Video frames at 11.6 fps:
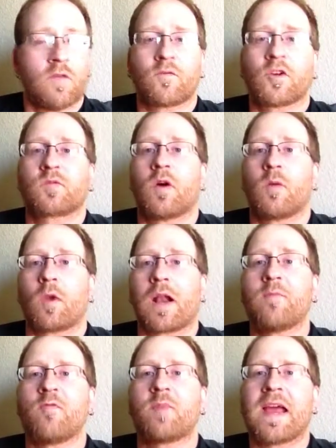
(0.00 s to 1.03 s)
First one, when I
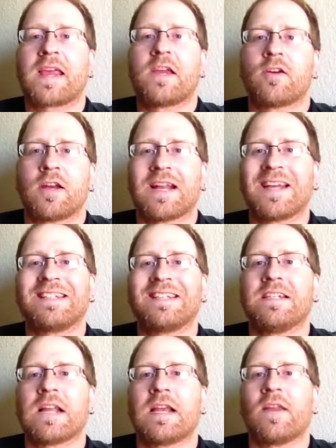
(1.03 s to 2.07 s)
moved back here in
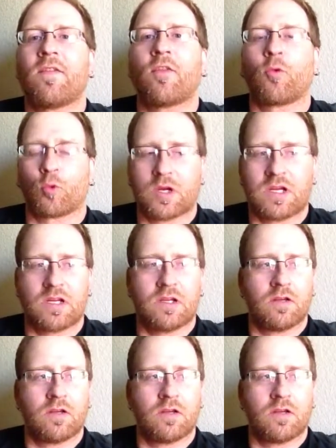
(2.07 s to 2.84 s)
1993,